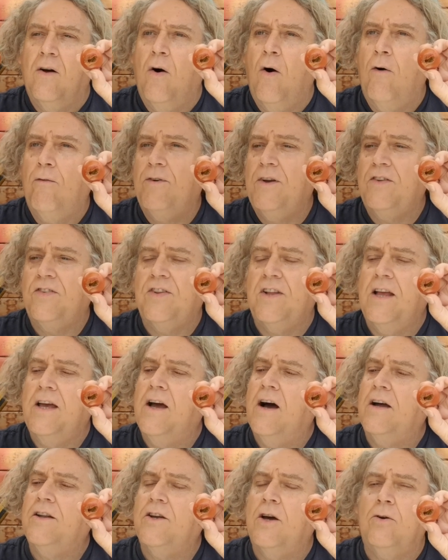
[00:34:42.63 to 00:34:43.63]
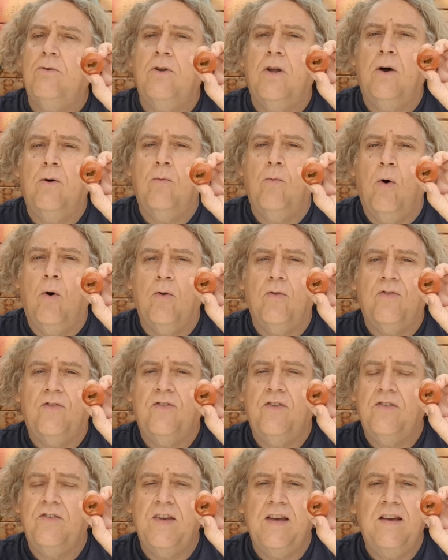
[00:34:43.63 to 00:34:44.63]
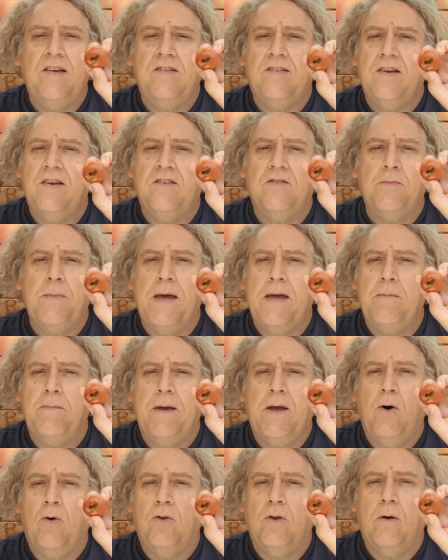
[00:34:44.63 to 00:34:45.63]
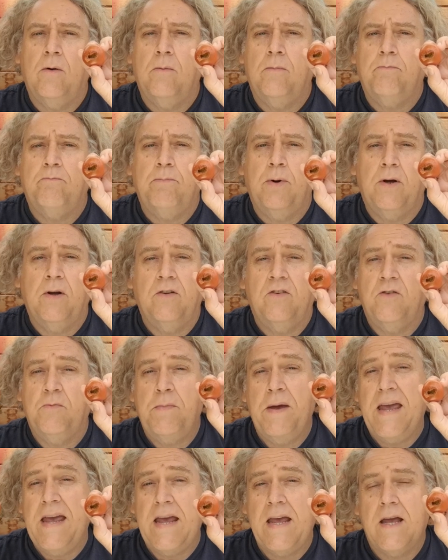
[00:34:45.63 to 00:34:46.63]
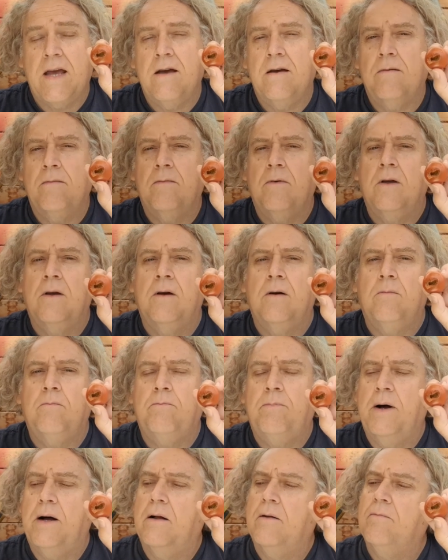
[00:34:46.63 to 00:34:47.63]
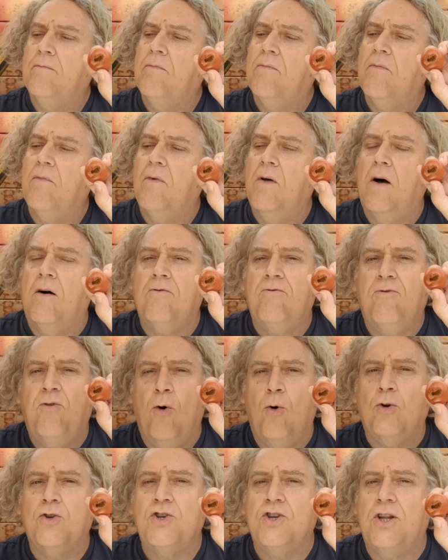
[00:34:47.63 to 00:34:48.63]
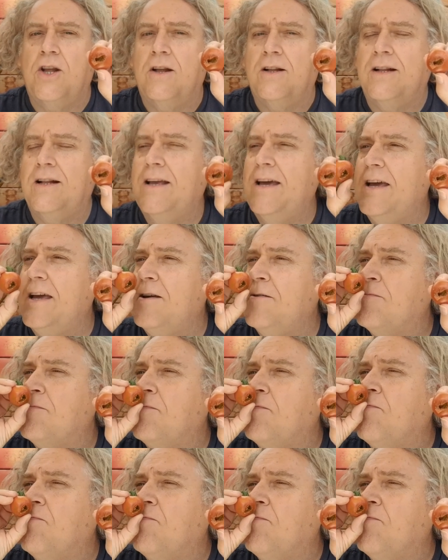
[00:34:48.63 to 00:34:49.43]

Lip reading: Obviously, I don't know what diseases may be on a bird's beak, but unfortunately,